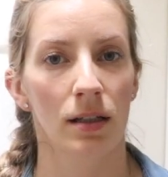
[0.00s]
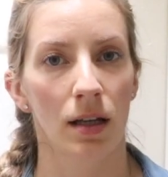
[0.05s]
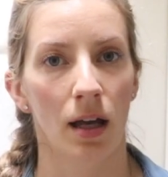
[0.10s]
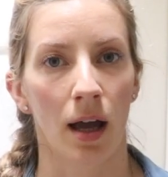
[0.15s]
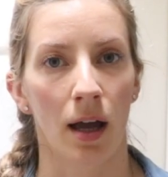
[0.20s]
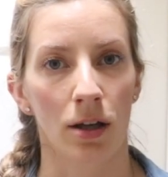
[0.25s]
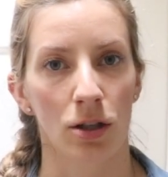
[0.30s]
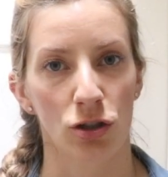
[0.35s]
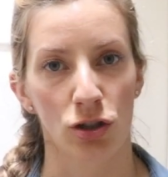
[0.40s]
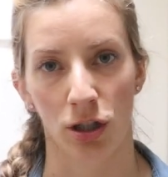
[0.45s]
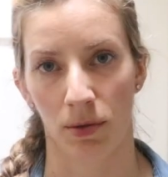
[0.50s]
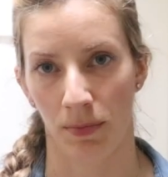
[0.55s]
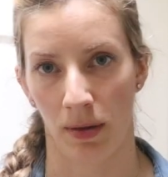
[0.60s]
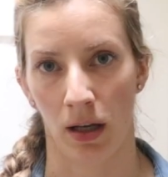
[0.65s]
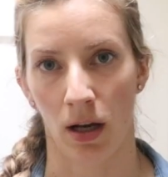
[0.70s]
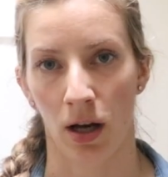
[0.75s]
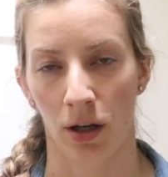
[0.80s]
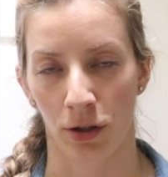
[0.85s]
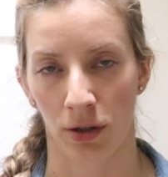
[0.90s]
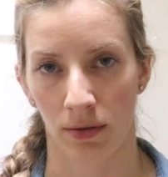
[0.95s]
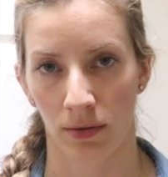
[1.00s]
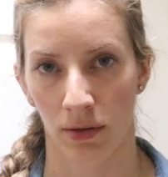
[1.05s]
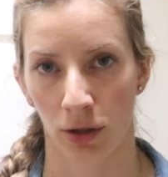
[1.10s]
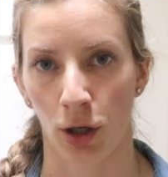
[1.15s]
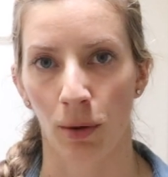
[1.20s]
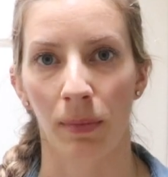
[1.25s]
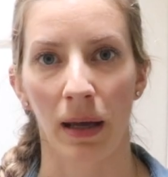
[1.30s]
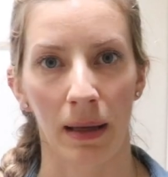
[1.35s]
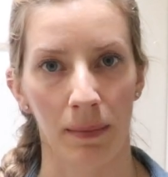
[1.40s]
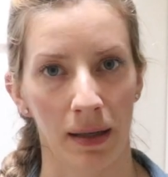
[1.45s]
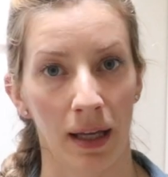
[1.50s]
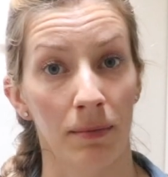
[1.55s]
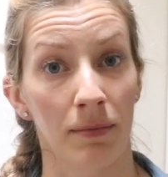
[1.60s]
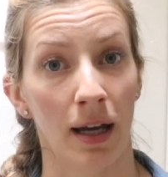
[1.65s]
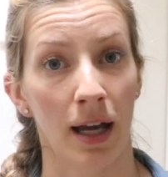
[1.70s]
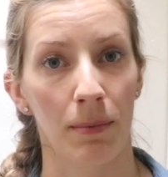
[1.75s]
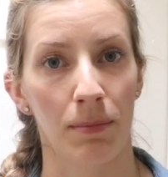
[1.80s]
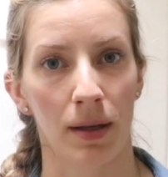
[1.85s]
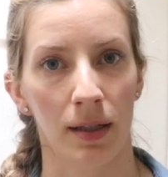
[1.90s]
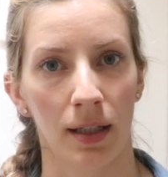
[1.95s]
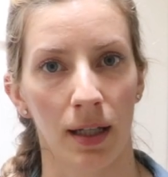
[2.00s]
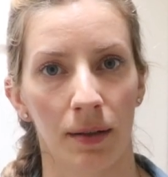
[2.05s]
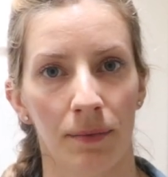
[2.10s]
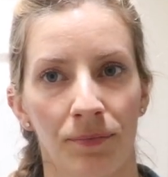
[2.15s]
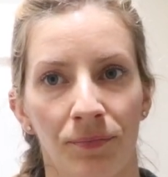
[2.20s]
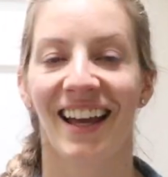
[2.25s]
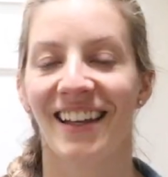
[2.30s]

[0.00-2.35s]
uh, should be on your baby in my opinion.